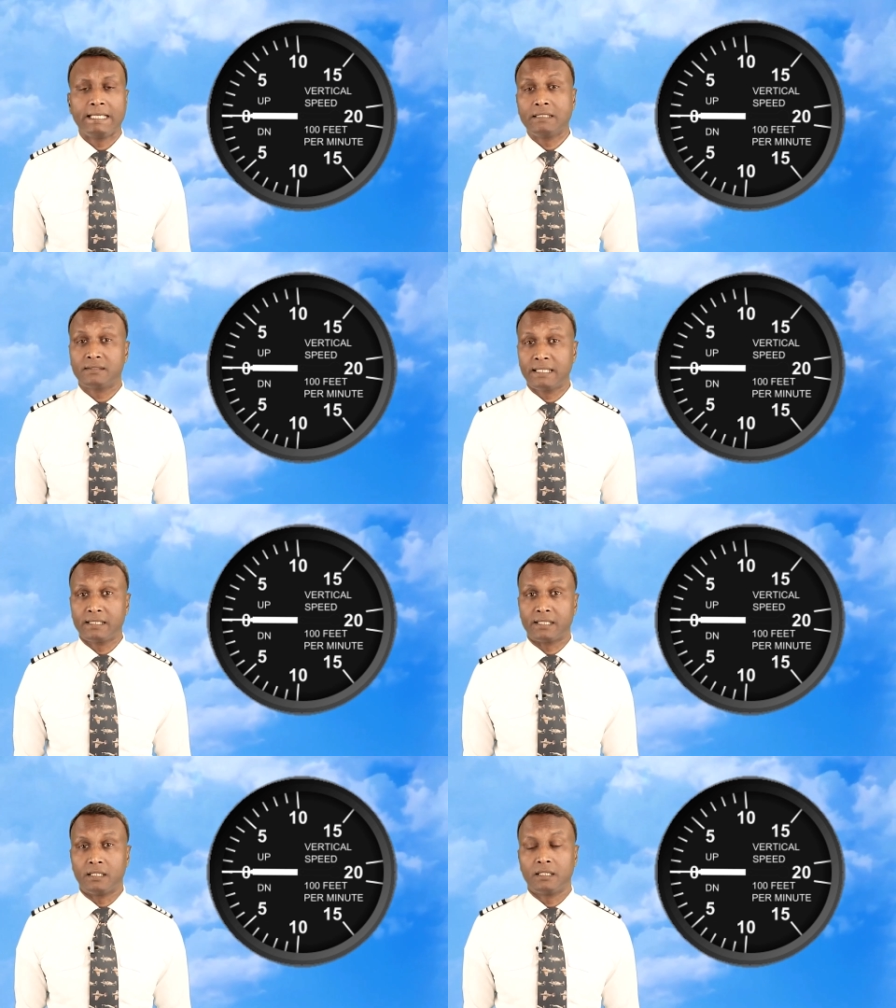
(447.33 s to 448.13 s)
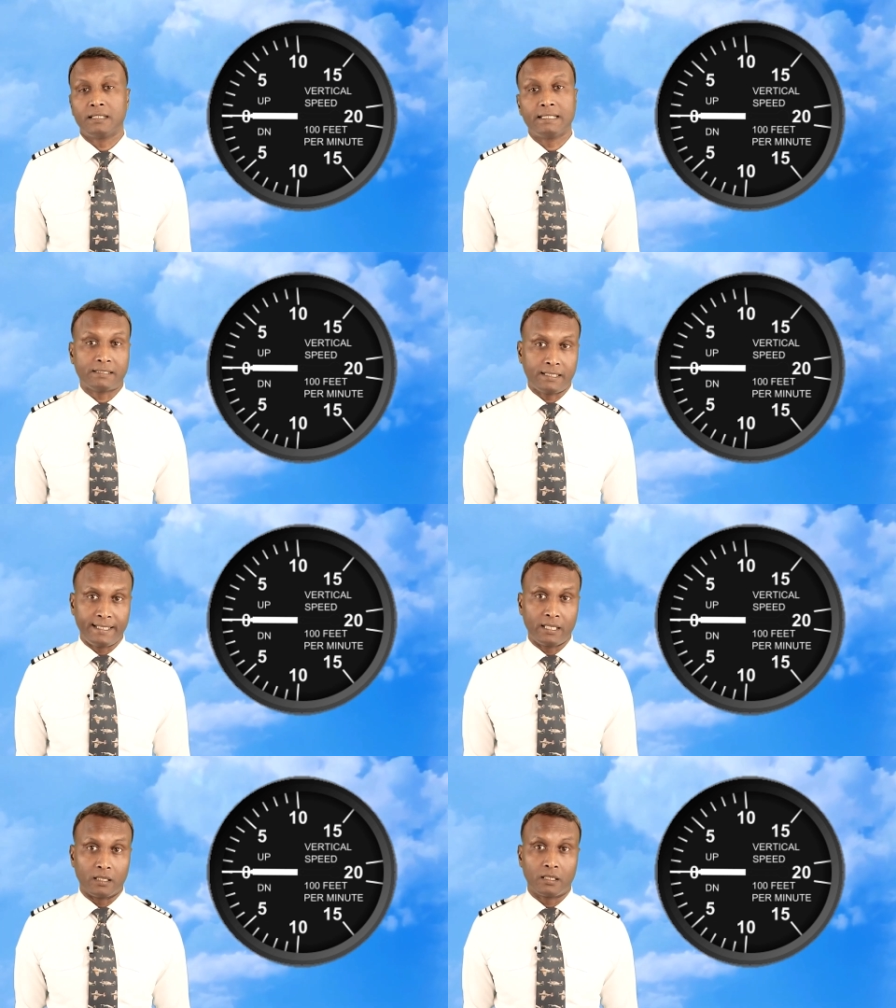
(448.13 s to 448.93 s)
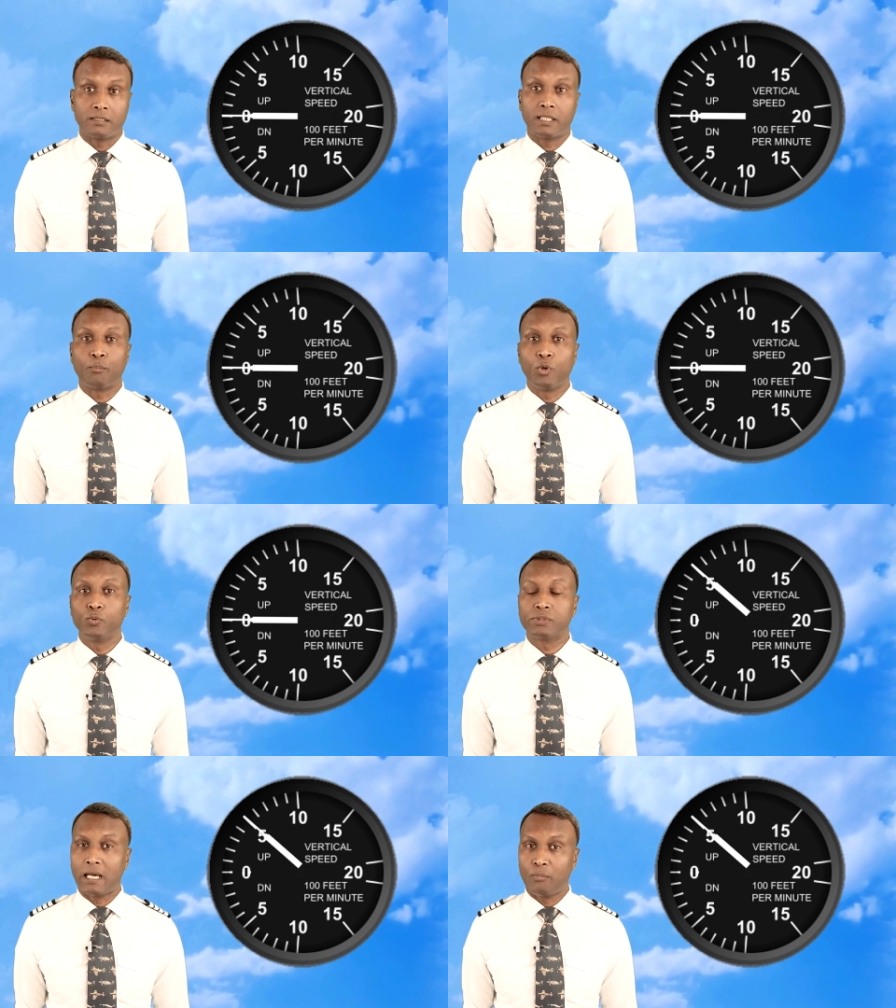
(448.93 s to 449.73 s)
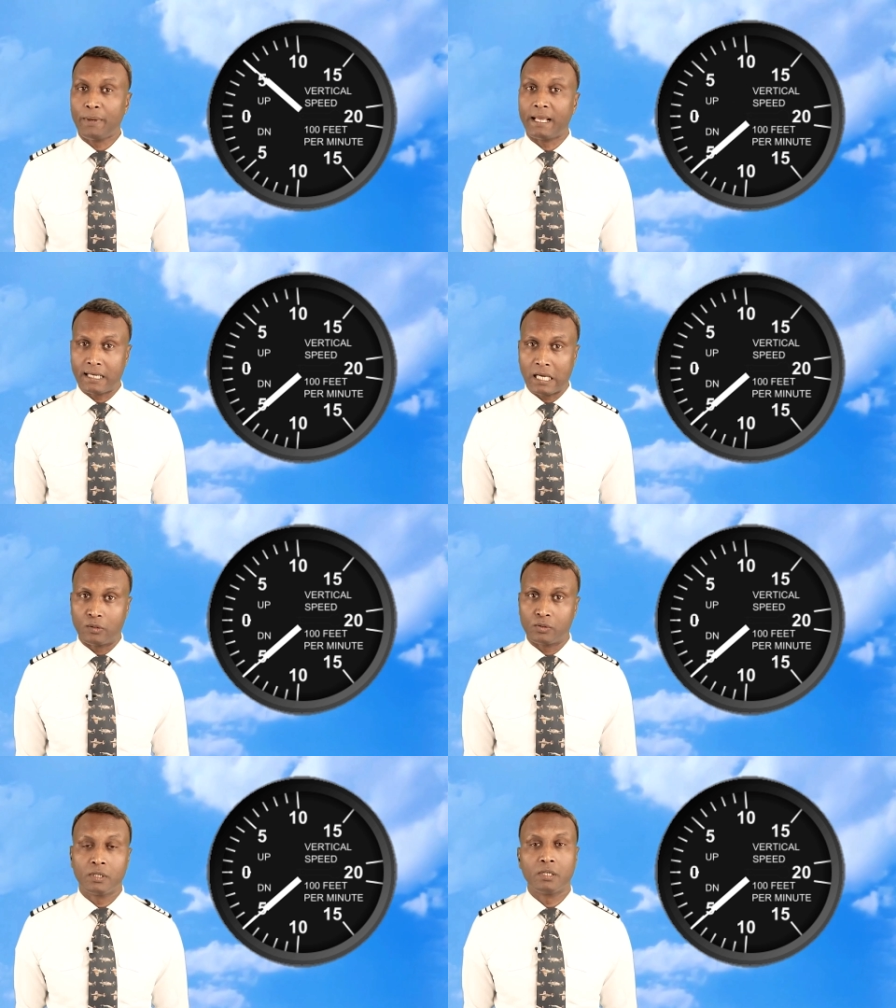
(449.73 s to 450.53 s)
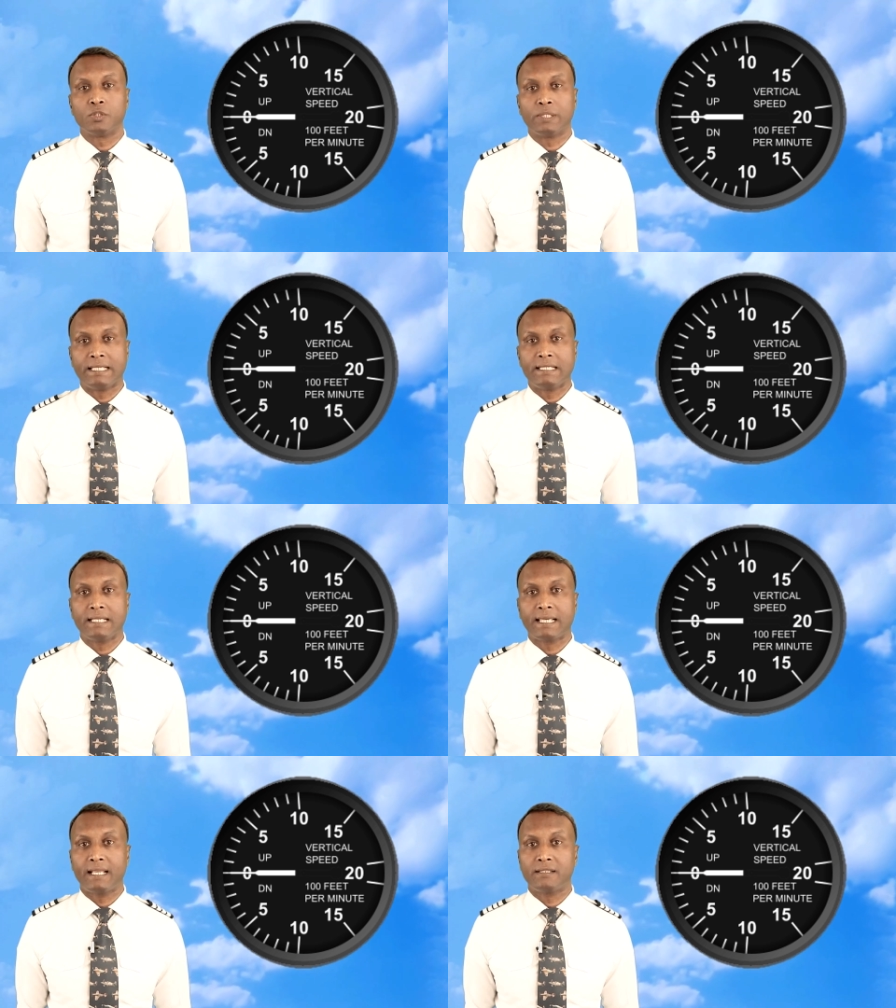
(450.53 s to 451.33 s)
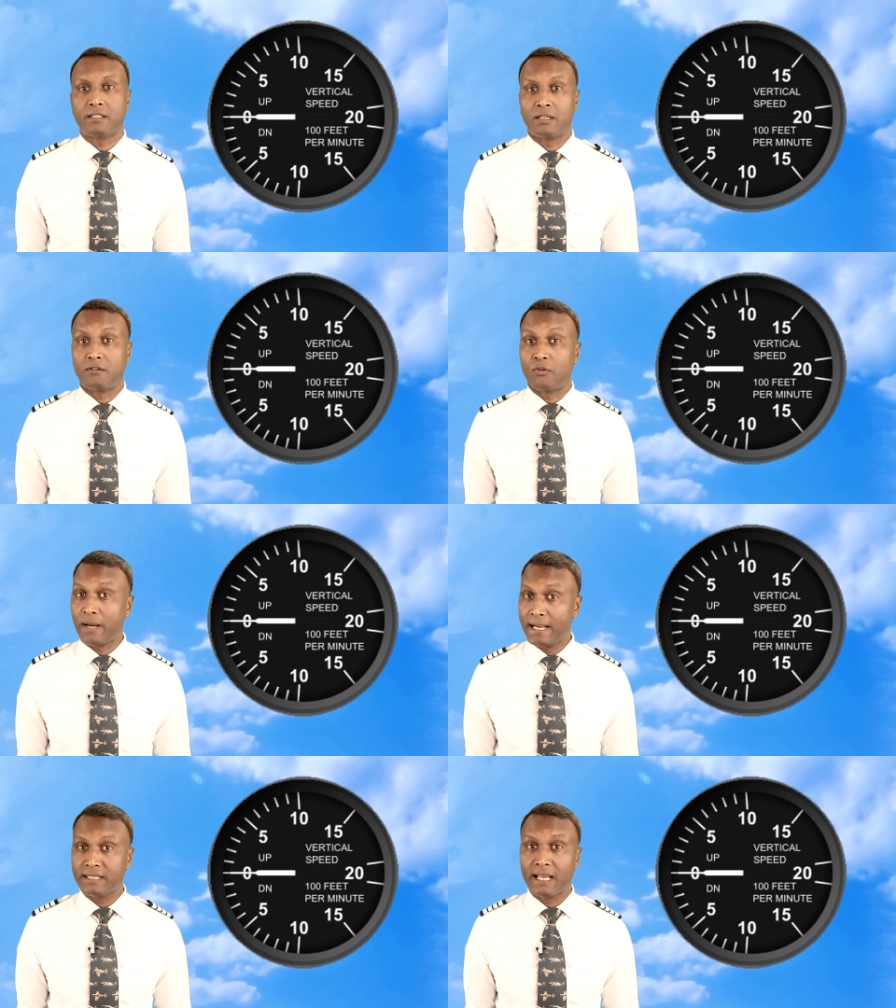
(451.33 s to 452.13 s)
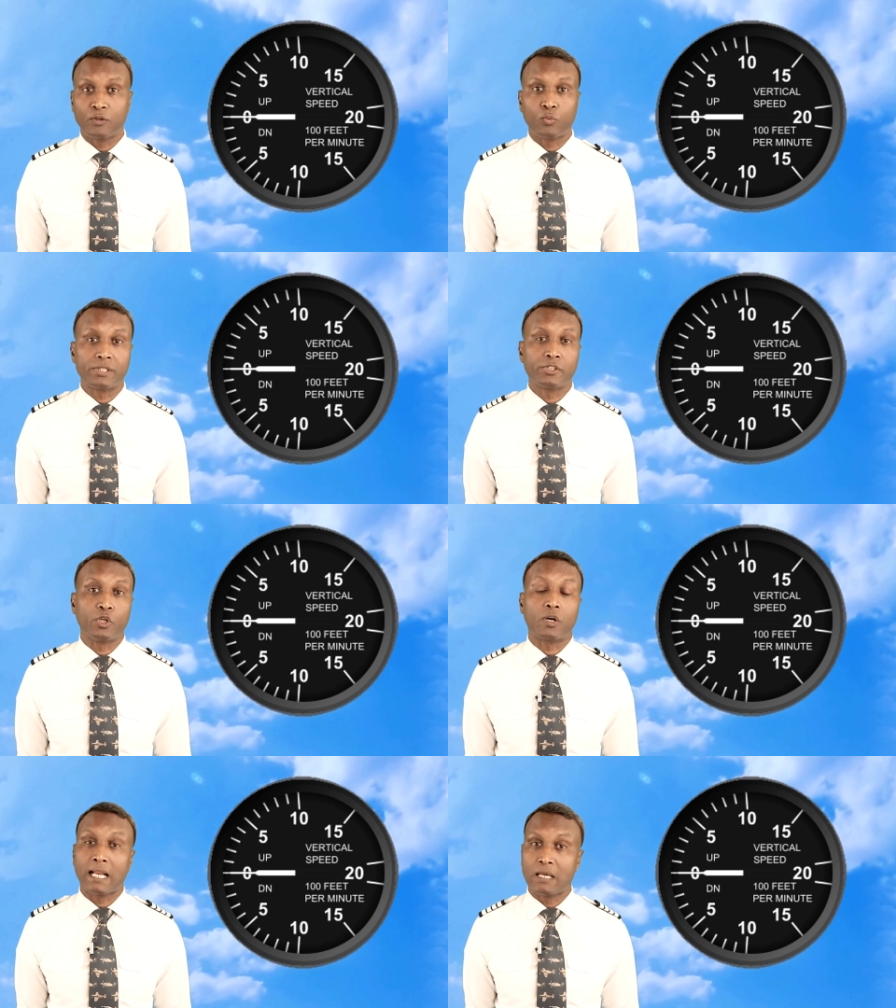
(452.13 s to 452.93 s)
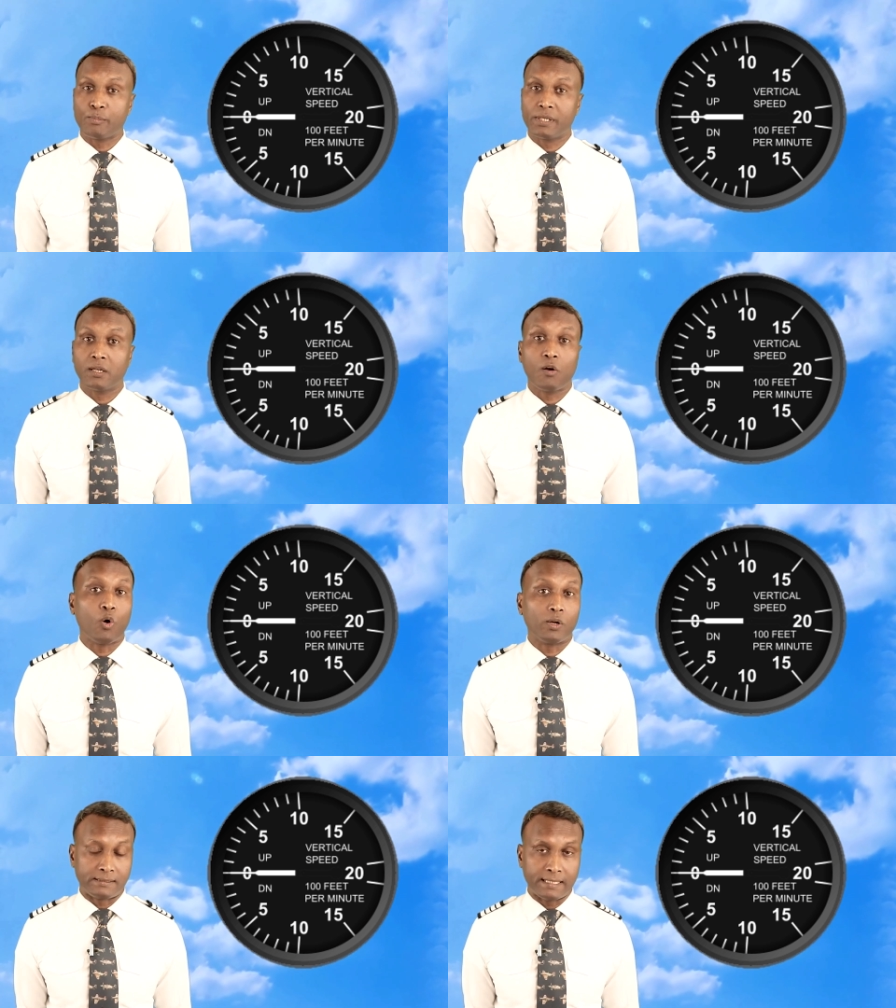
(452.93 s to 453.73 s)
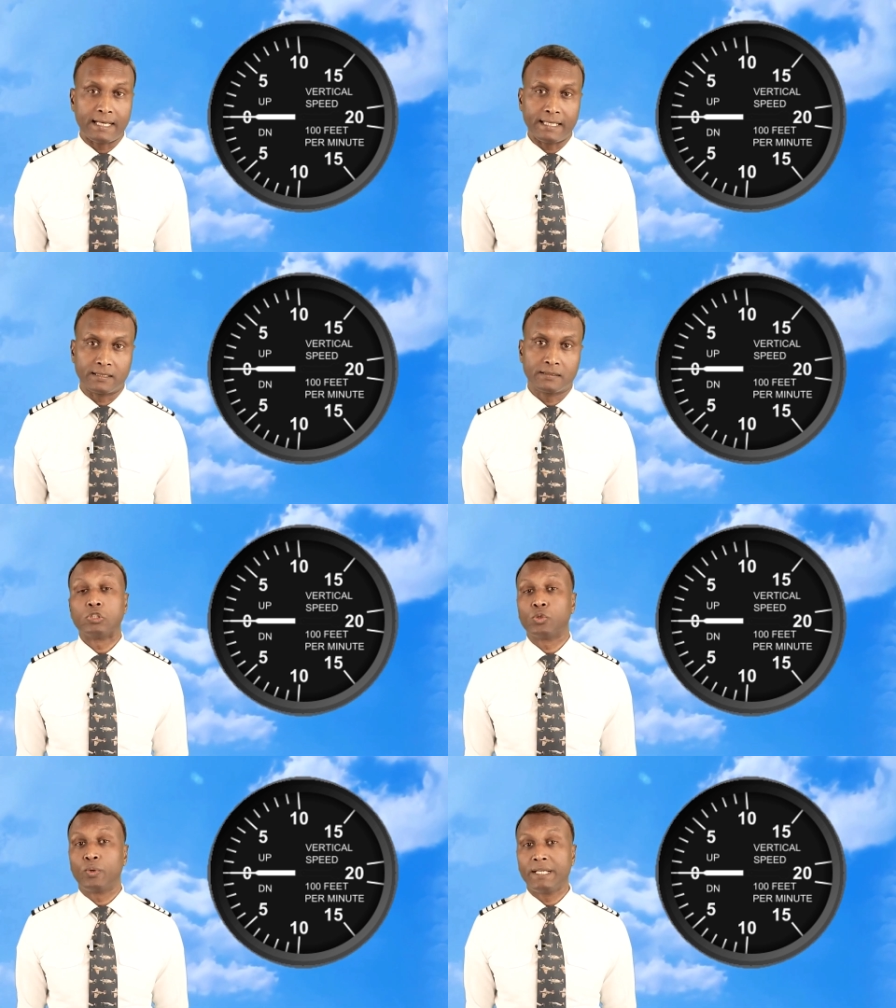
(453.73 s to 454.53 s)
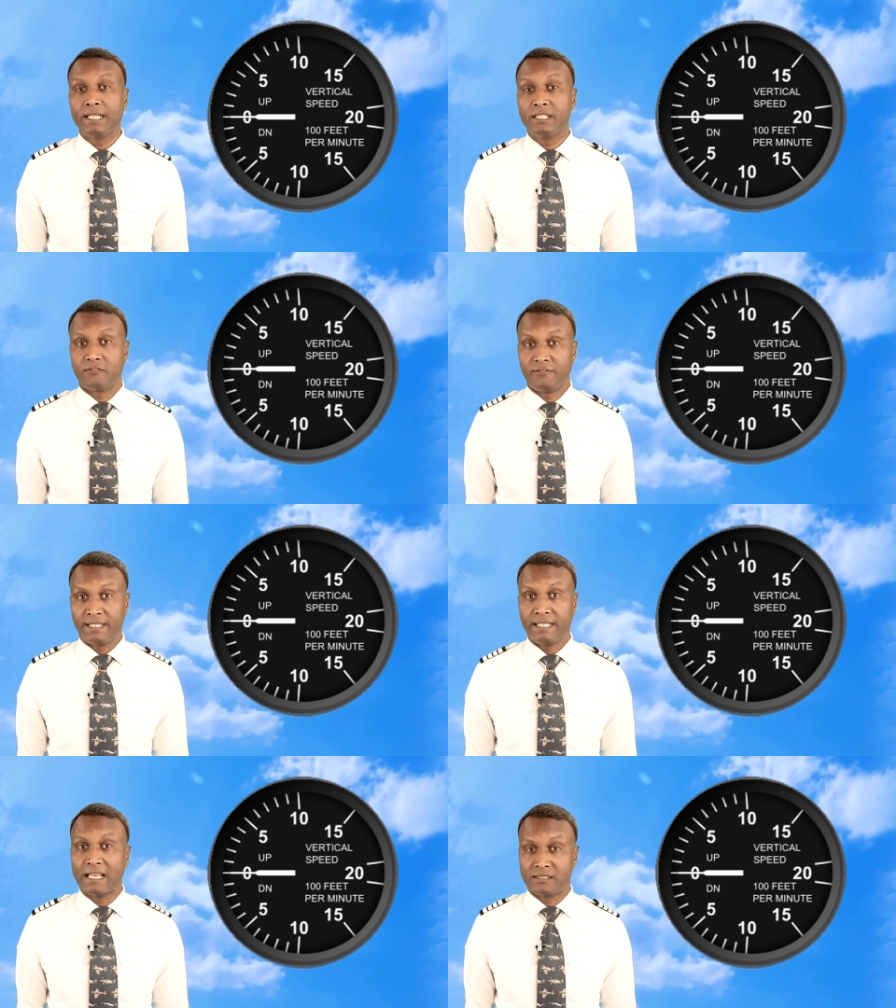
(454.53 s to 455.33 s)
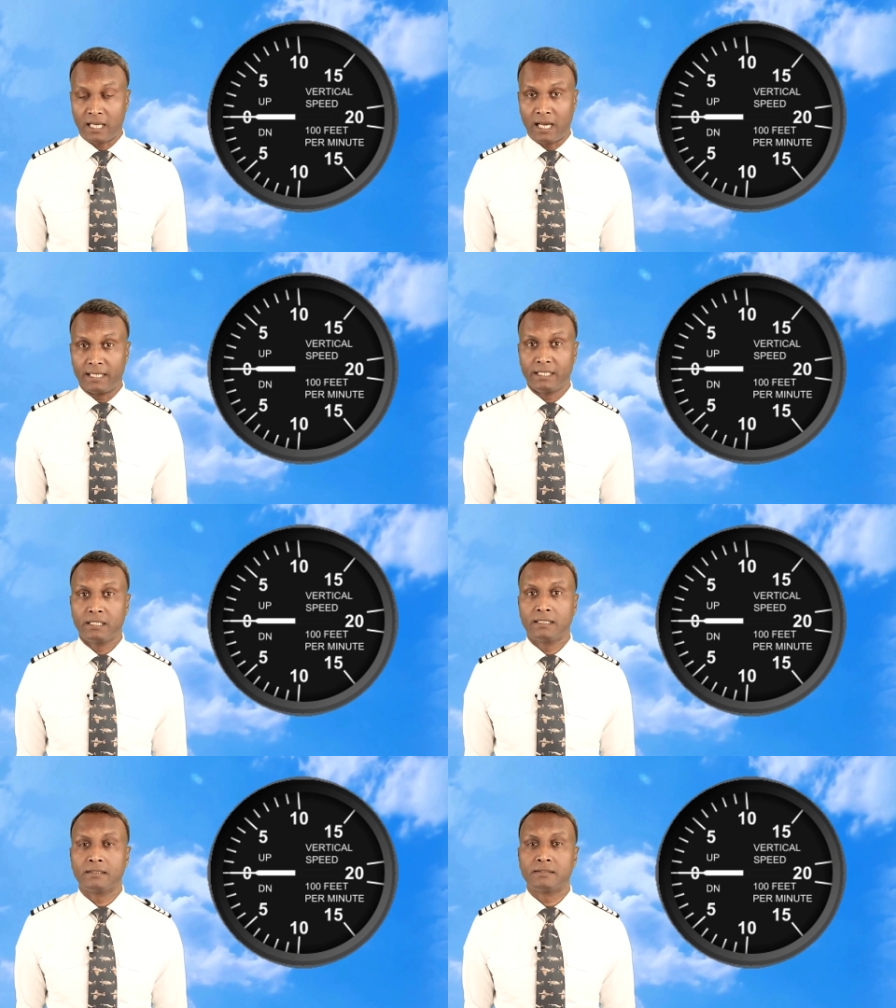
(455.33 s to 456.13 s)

In the center, there's a needle that moves up and down to indicate the rate at which you're climbing or descending. To read the VSI,